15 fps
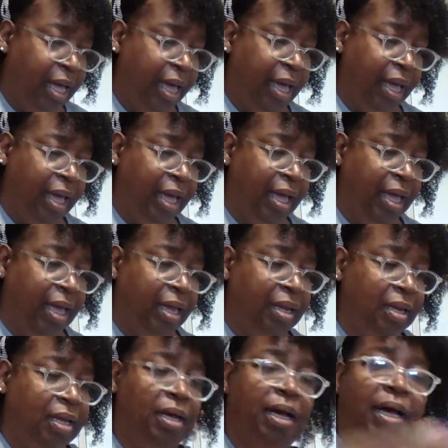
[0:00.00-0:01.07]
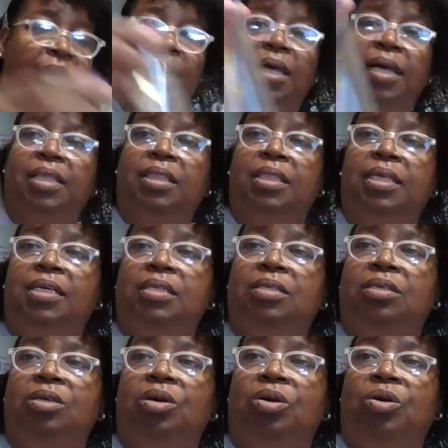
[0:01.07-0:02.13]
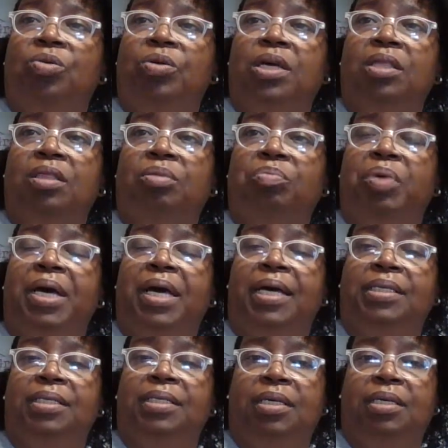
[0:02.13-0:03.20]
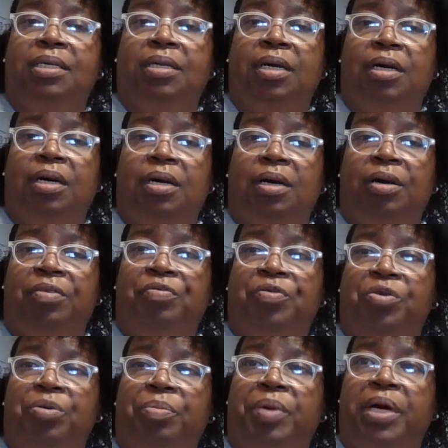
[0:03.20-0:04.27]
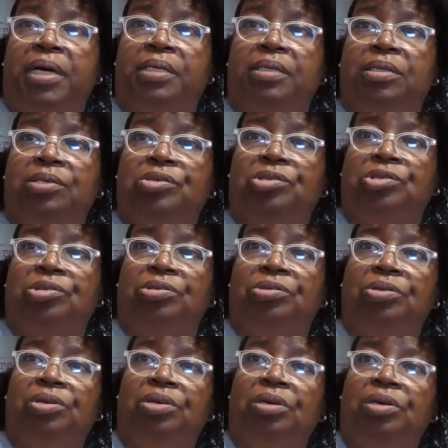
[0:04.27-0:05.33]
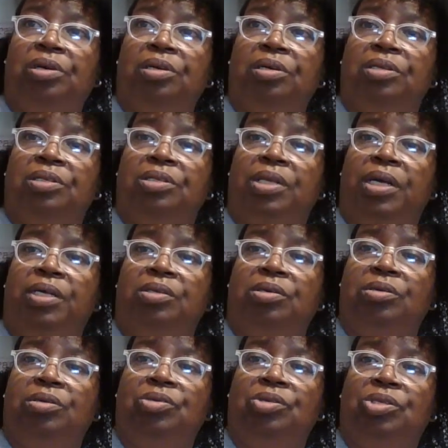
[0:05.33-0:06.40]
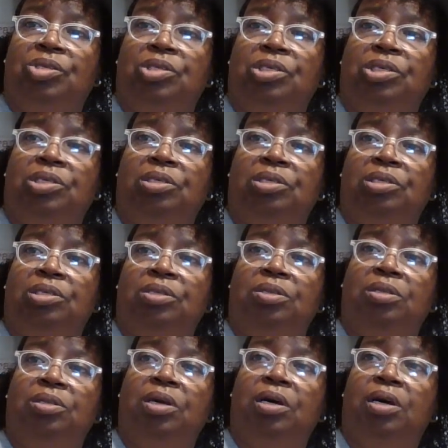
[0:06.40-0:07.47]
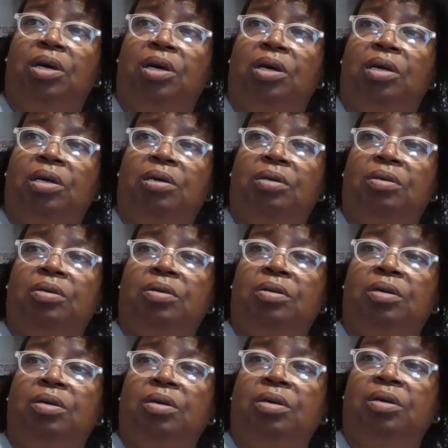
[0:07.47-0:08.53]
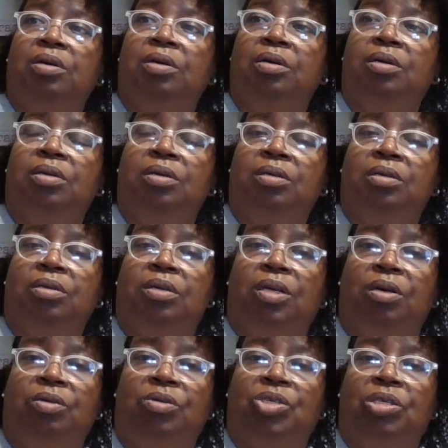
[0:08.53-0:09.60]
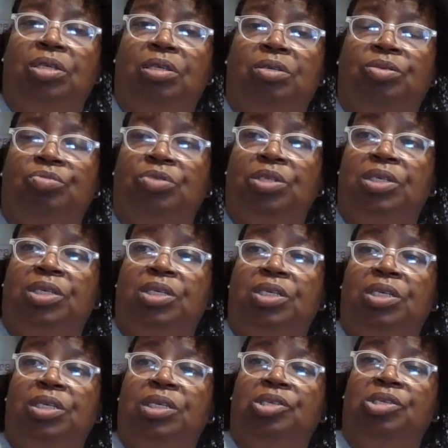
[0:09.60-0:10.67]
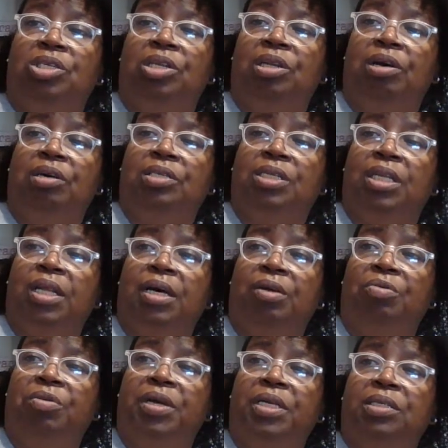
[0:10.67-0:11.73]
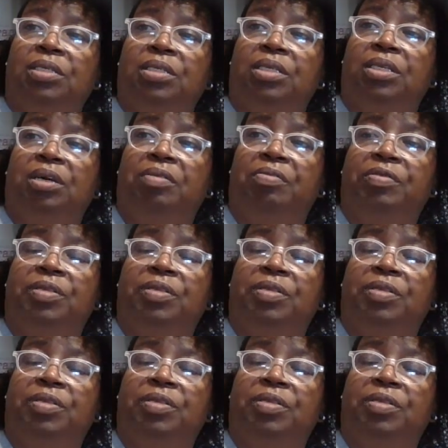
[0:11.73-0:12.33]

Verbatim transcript: And I got these to go in the basket uh, for my sister. Because I told you she's, uh, you know, she looks really good because she lost a lot of weight and stuff.